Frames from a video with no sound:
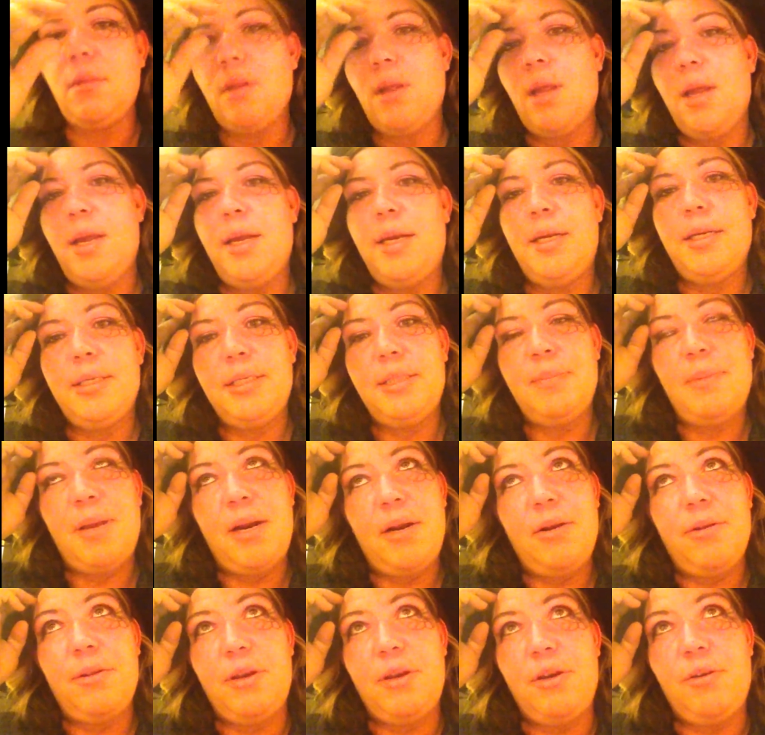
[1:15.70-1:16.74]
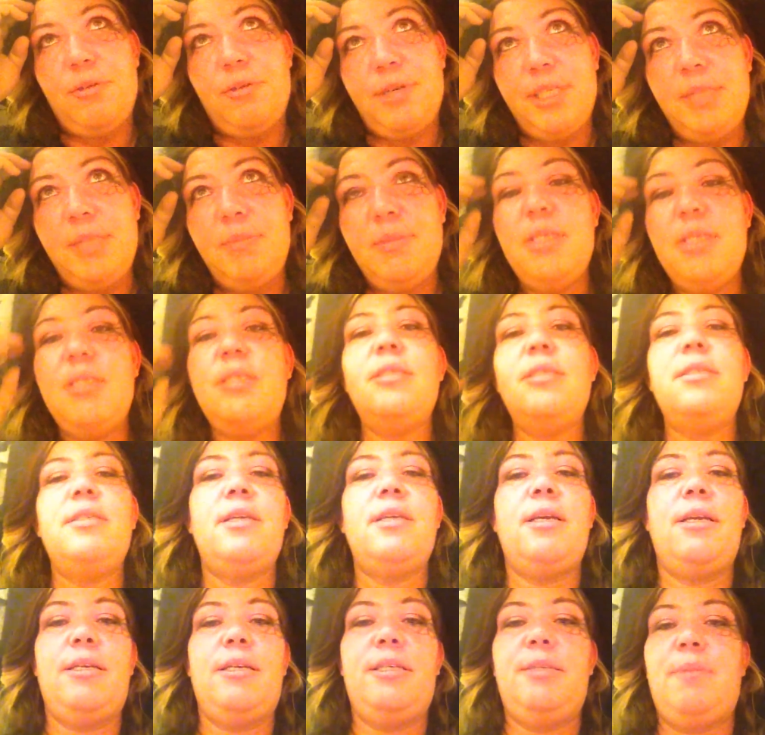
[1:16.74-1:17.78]
It is better than Christmas.
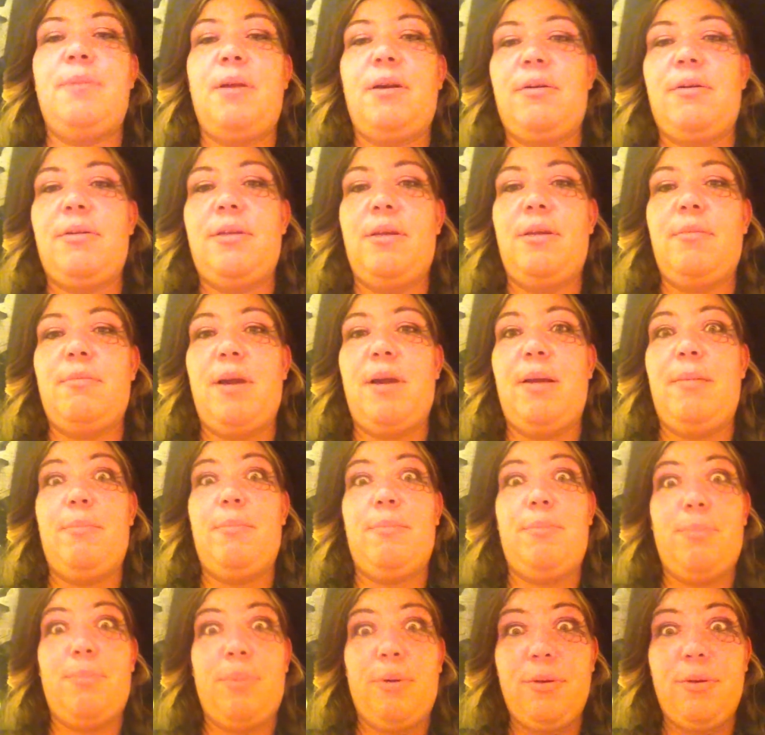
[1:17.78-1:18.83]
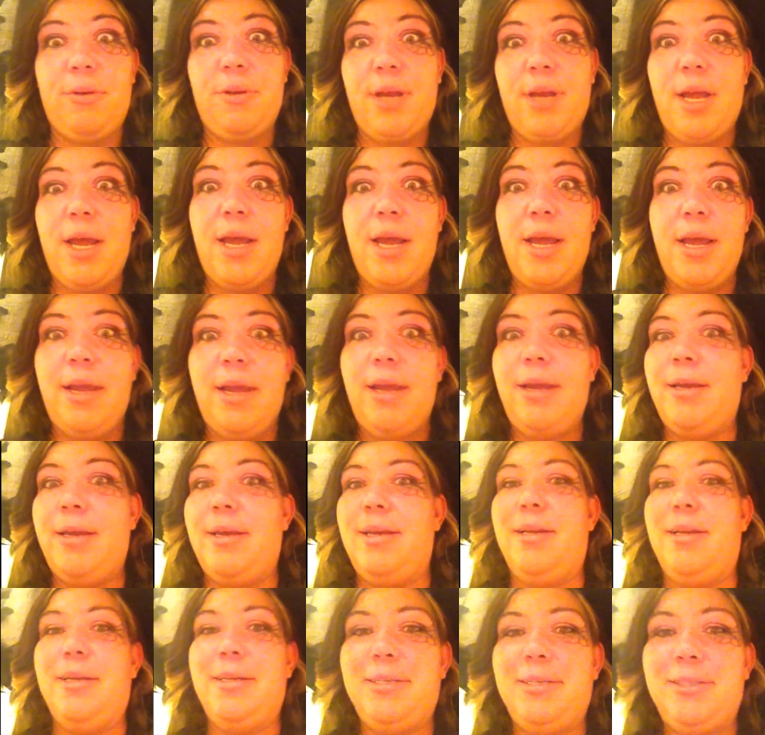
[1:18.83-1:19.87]
It is better than my birthday.
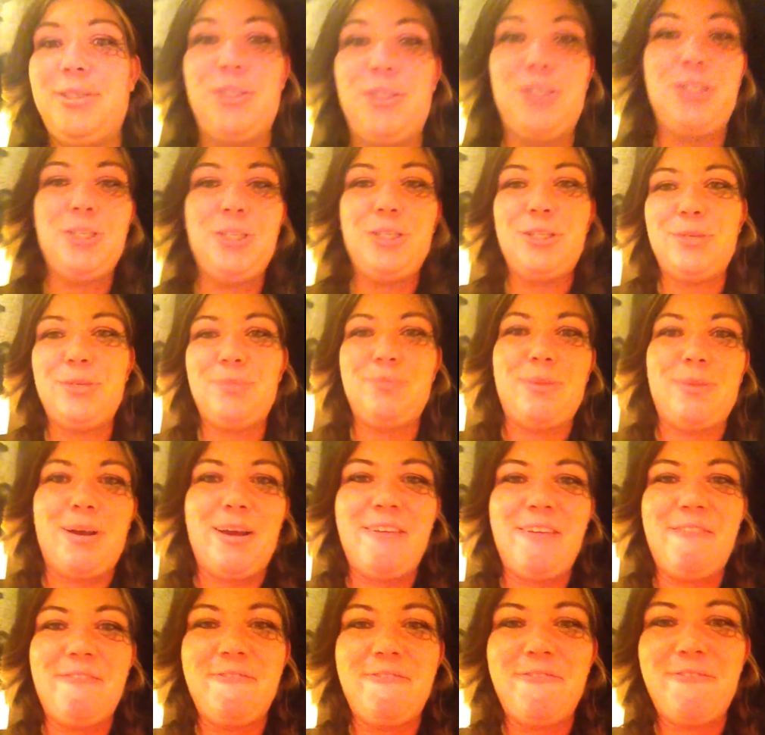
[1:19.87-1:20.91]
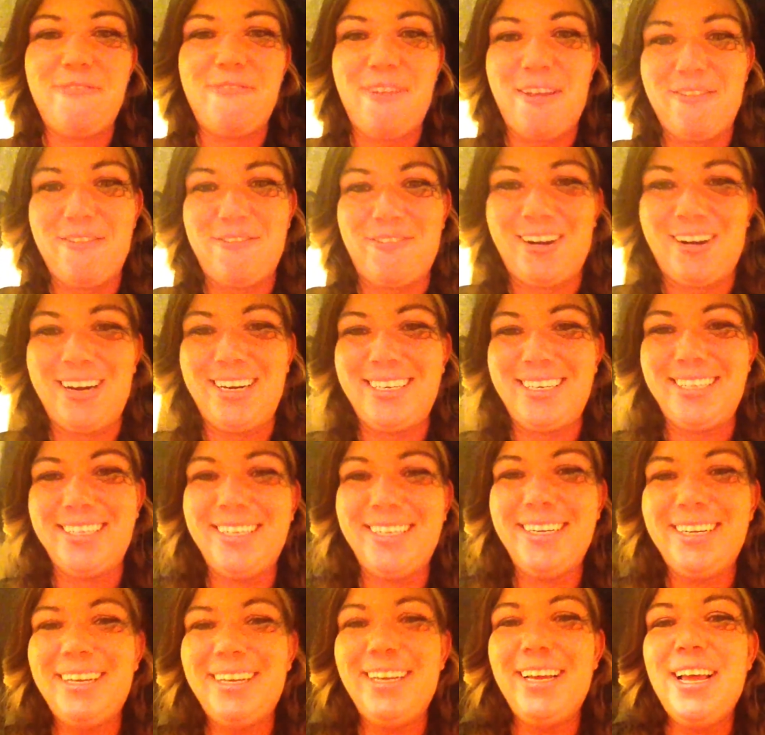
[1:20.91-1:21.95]
It is just my favorite.
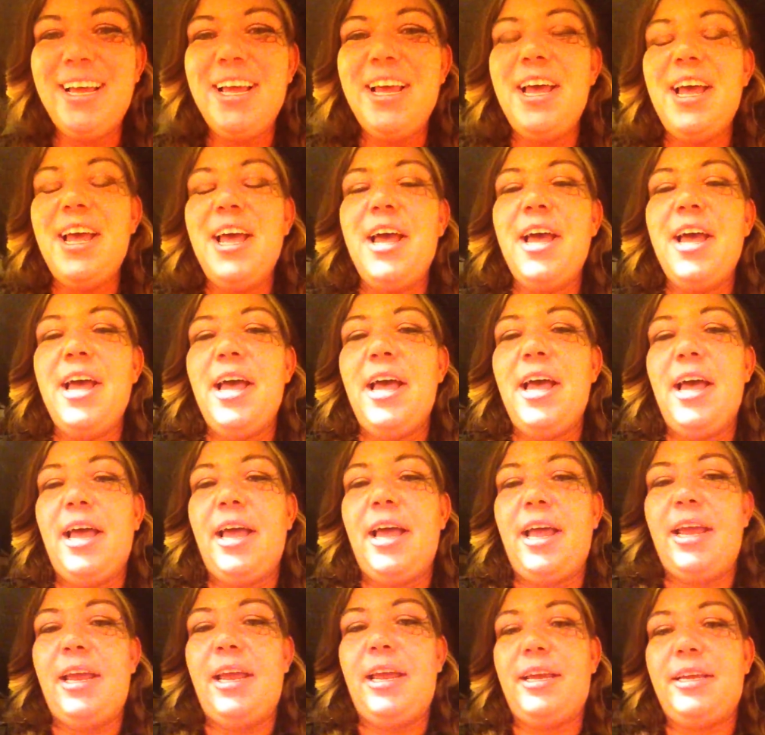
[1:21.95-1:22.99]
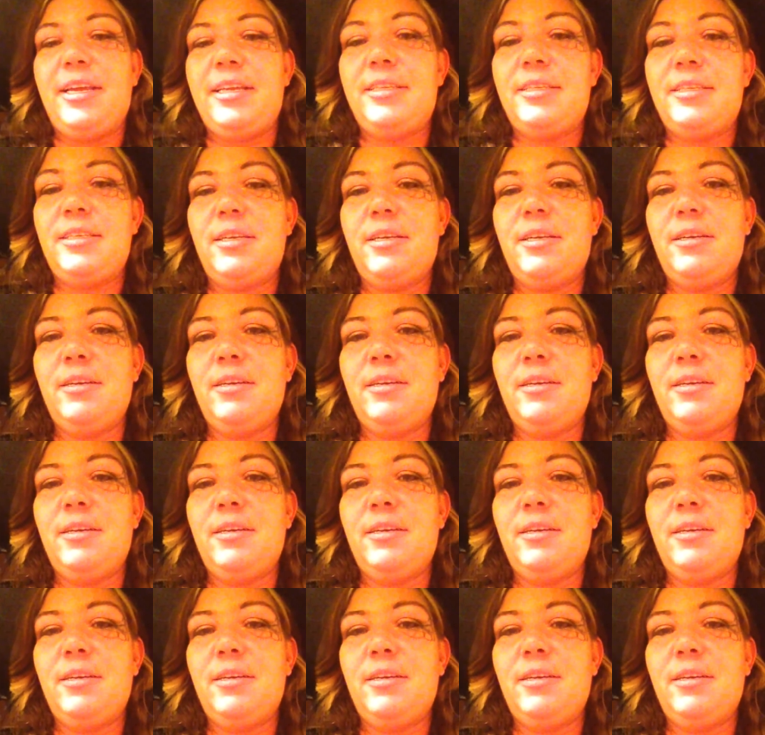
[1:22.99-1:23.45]
And